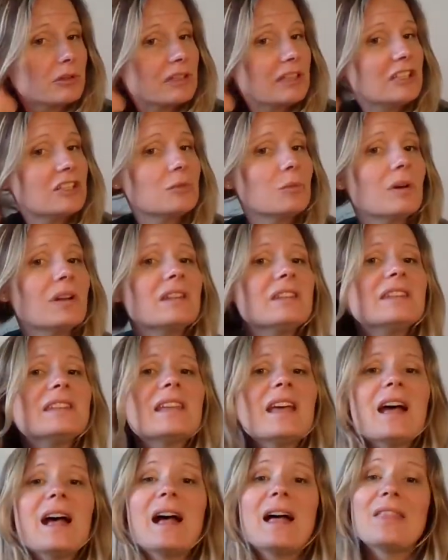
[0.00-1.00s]
leash once,
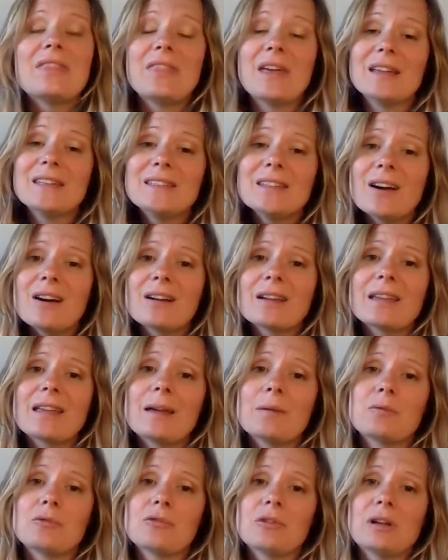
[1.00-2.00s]
that dog
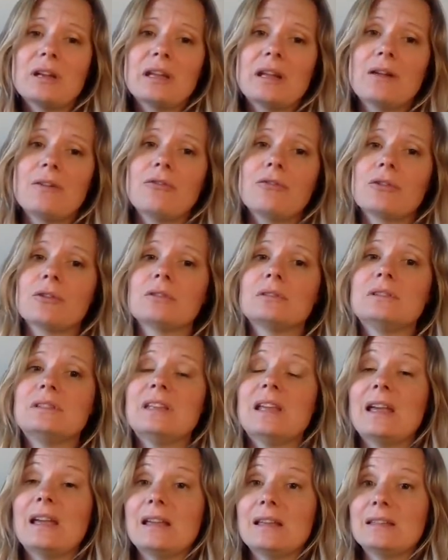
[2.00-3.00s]
kept running for
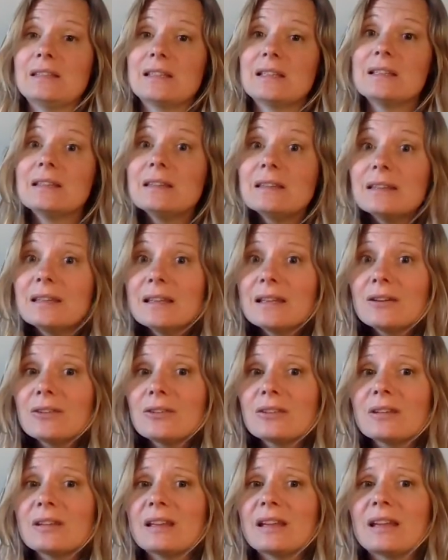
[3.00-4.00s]
days.
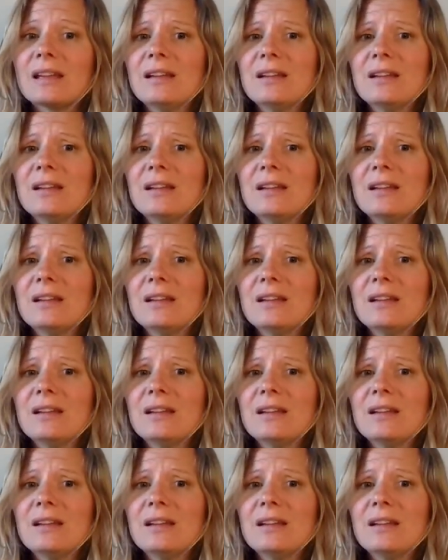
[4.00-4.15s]
Literally.